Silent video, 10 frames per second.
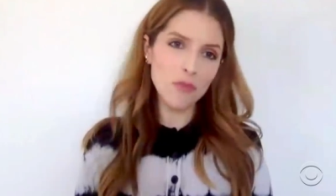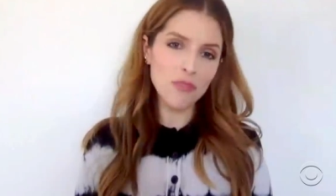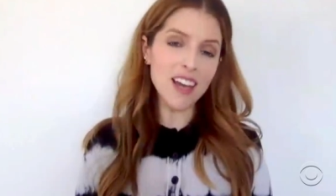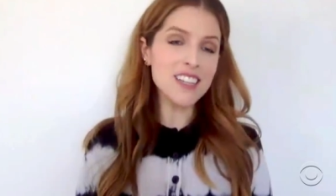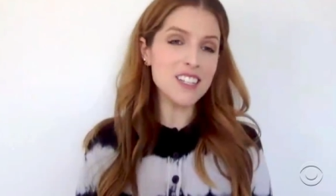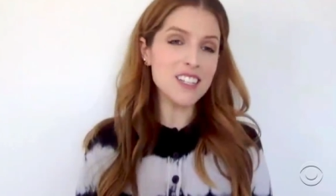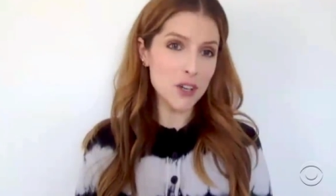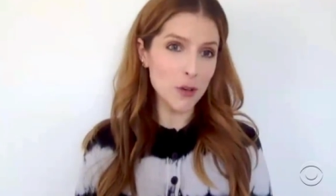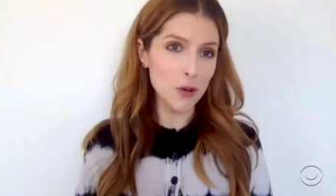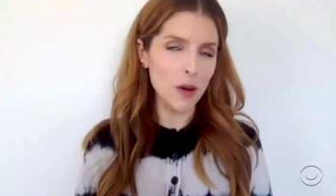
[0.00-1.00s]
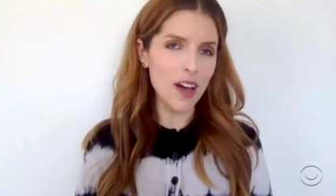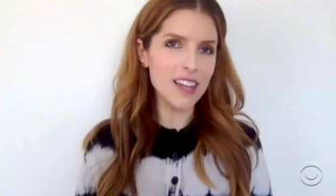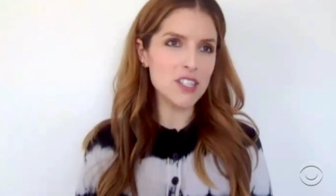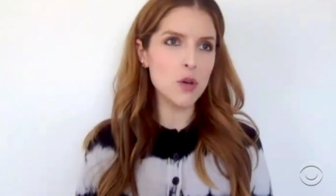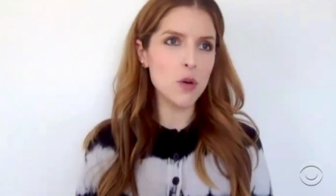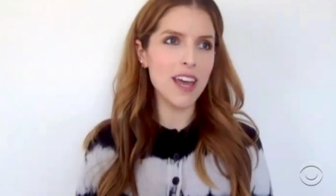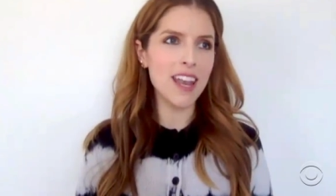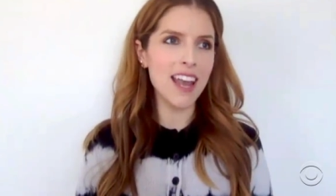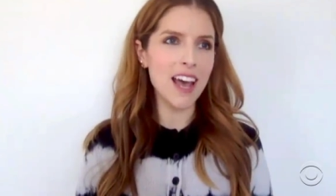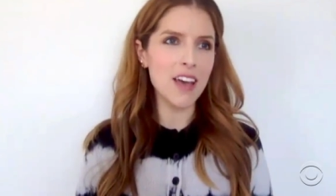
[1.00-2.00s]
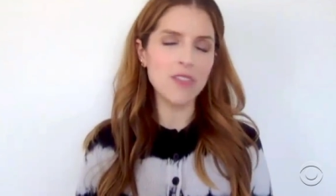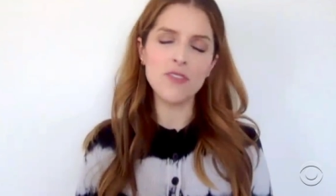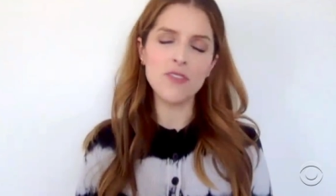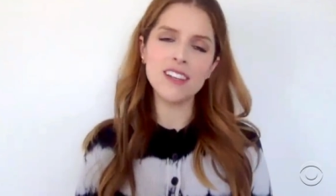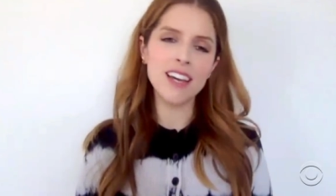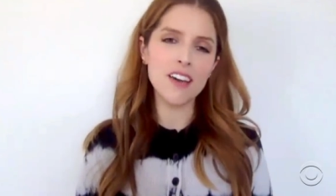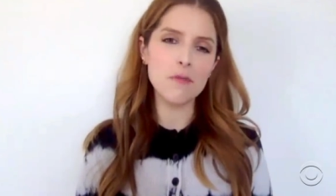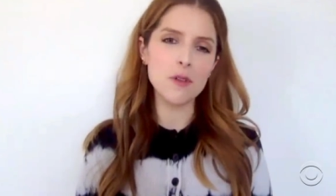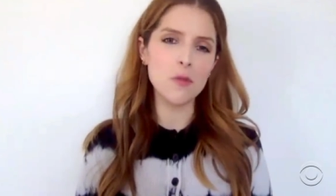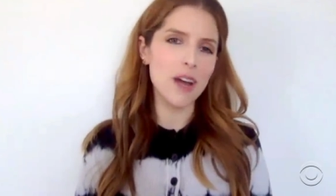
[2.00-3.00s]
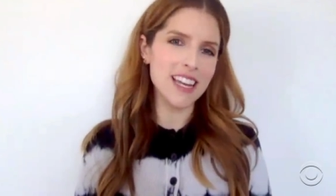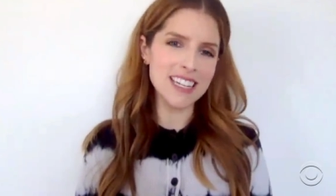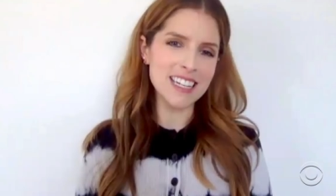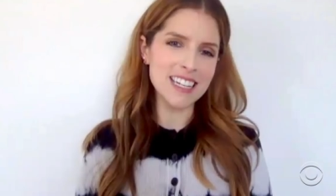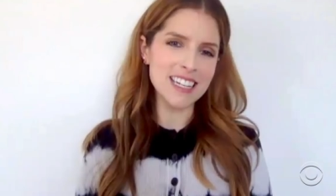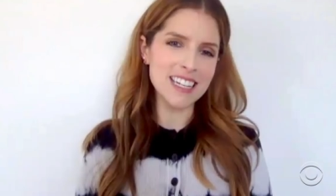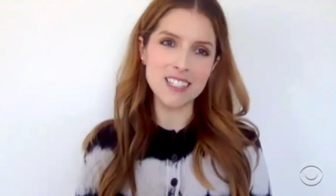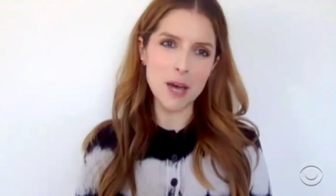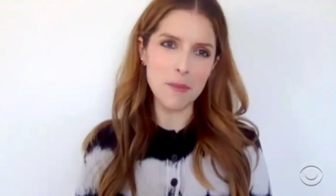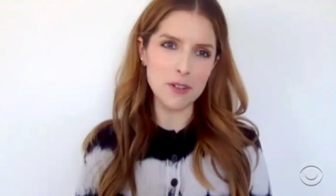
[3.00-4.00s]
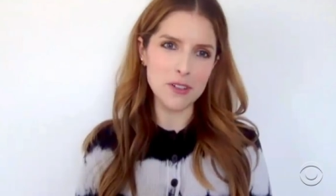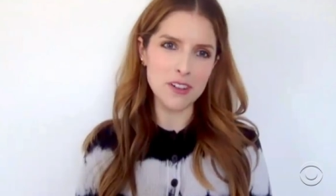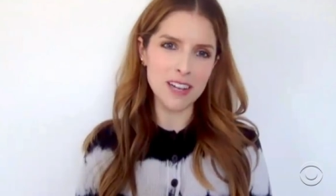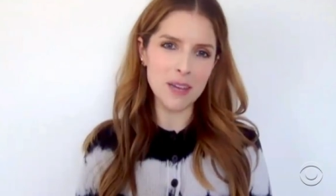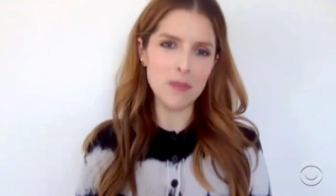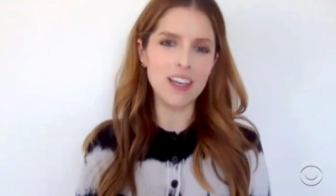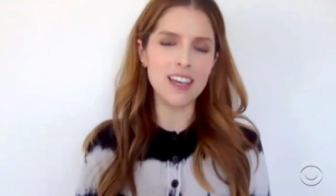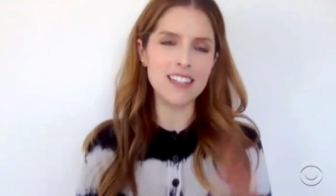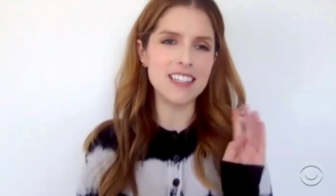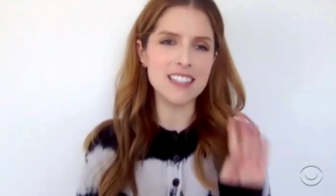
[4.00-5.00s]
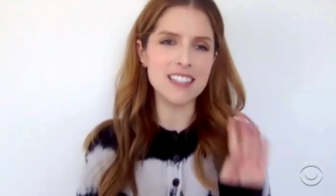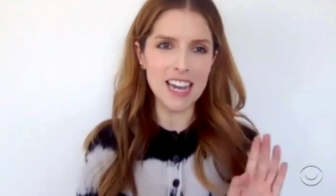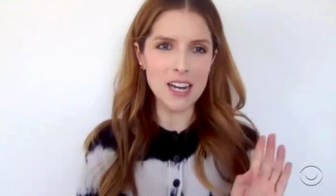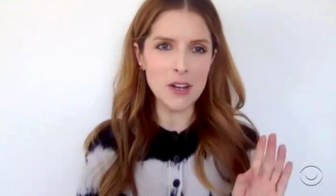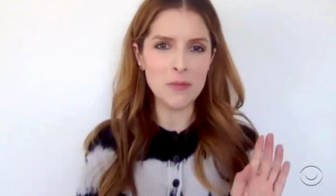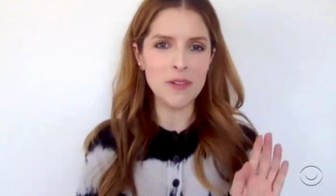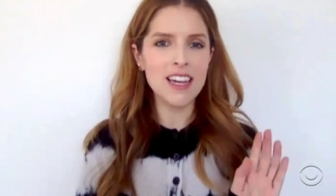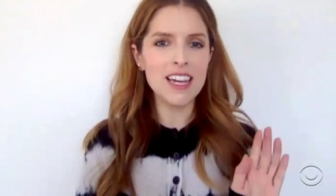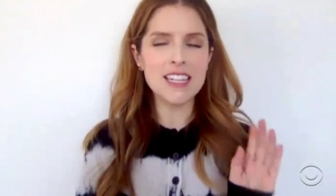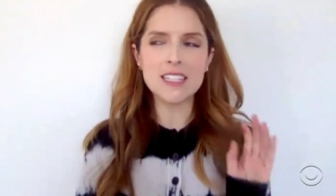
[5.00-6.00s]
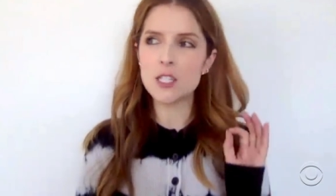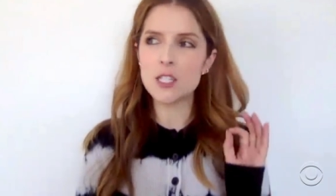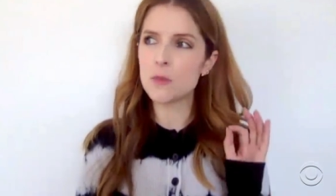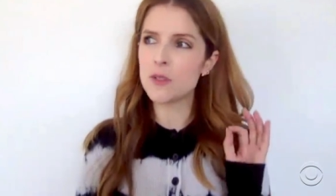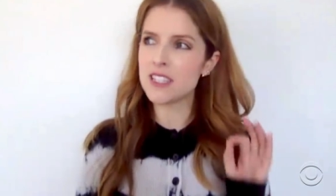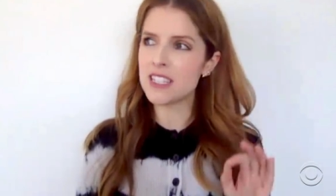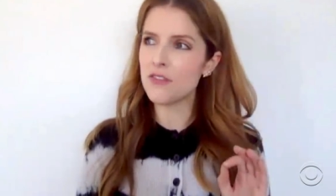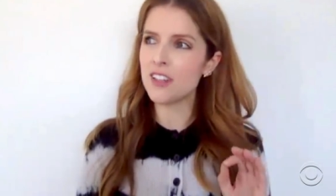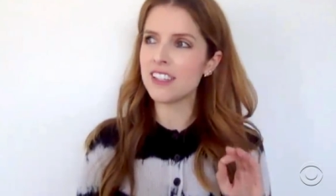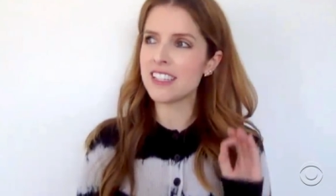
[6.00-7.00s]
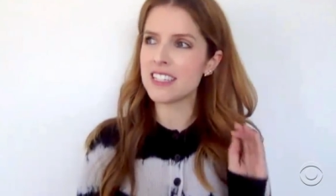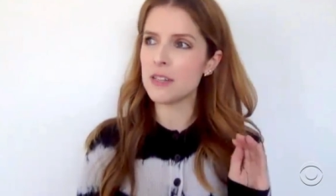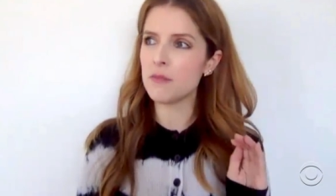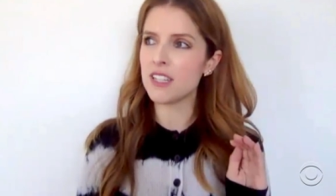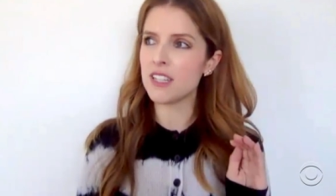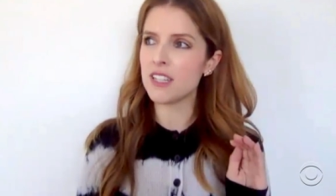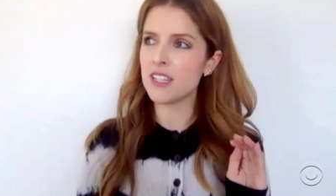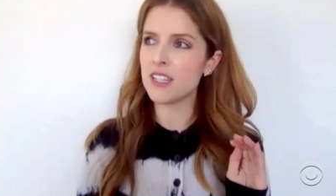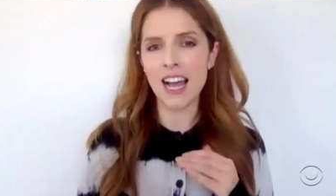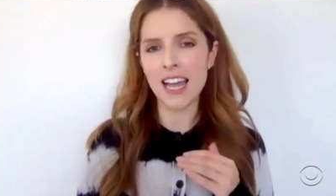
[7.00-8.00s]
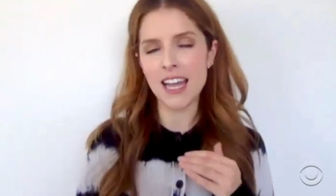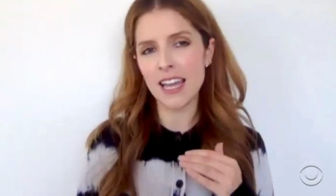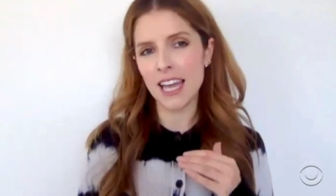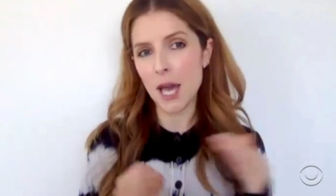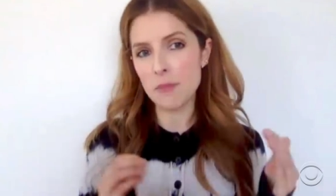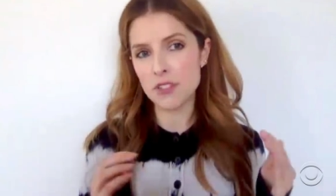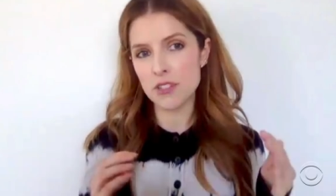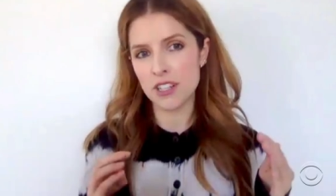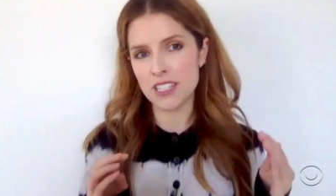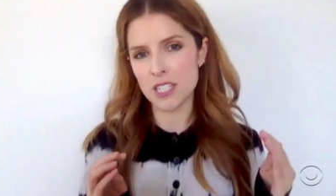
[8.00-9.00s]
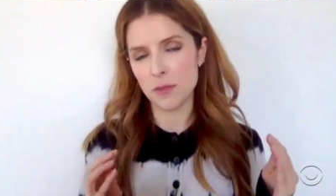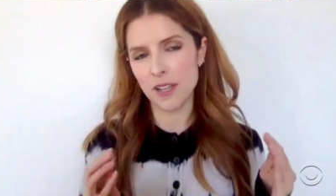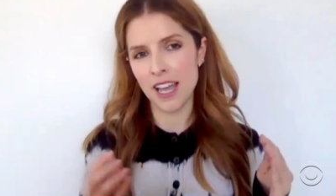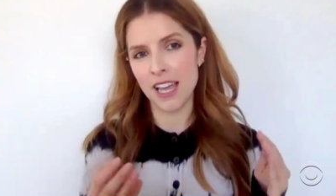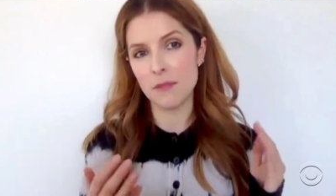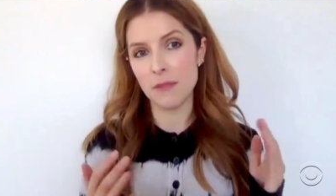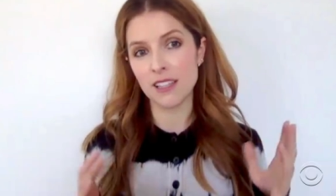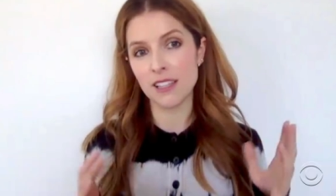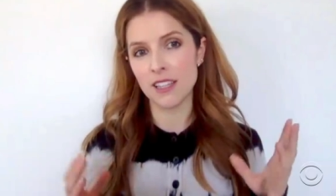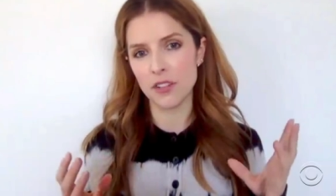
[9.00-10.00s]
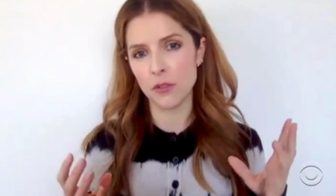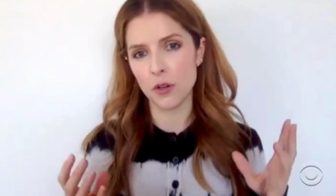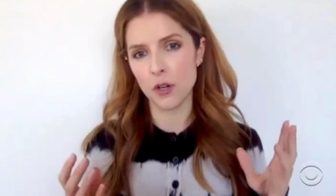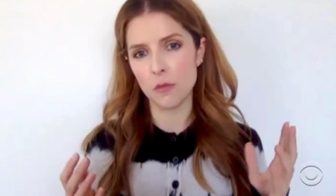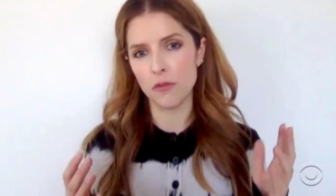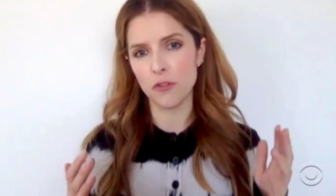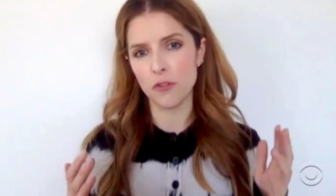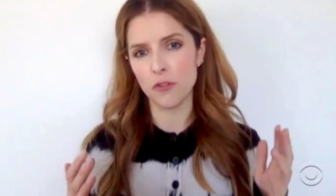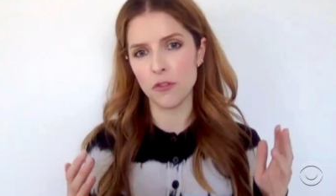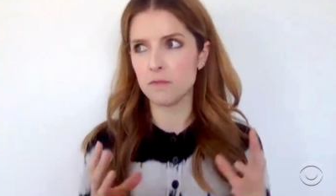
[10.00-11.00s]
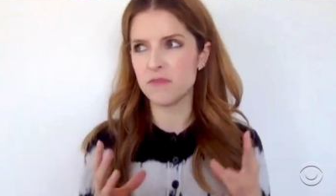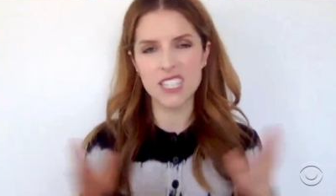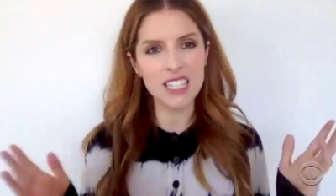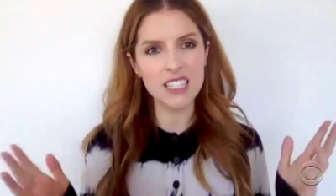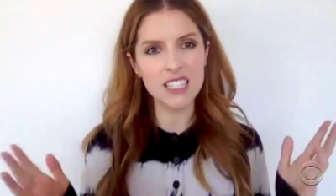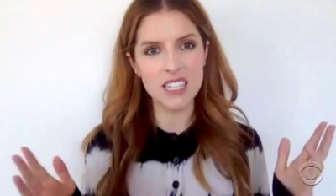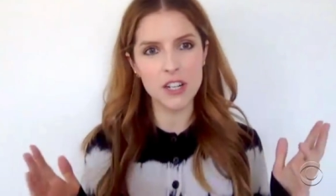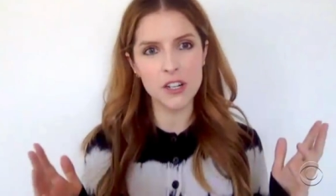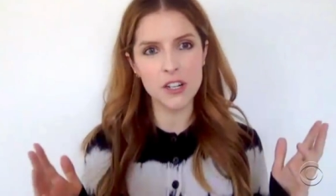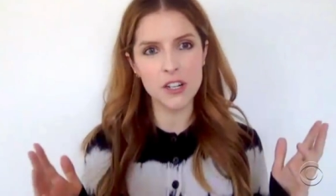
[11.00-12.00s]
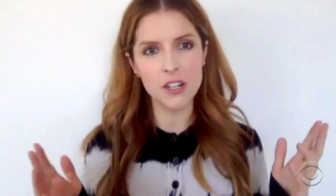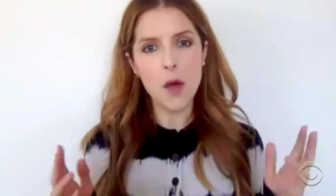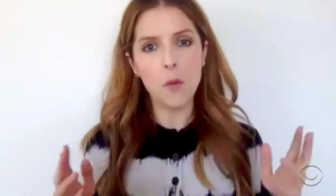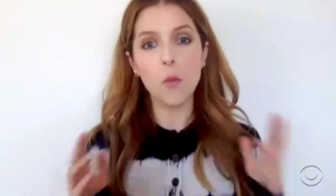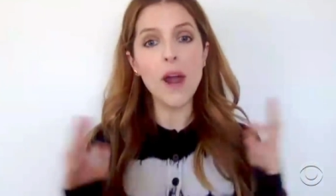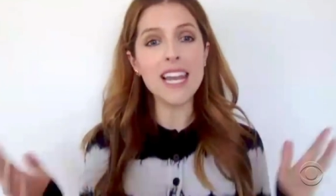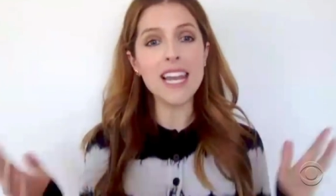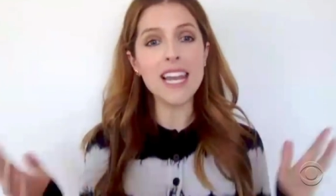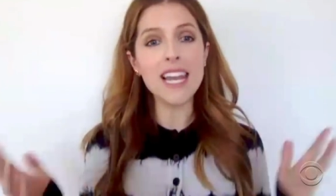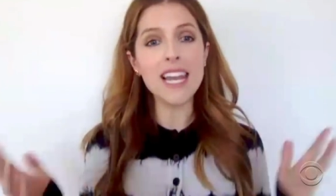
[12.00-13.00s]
I do. I do. And I feel like I've been waiting for this opportunity because this item is specifically something that I kept on display in my living room for six years, waiting for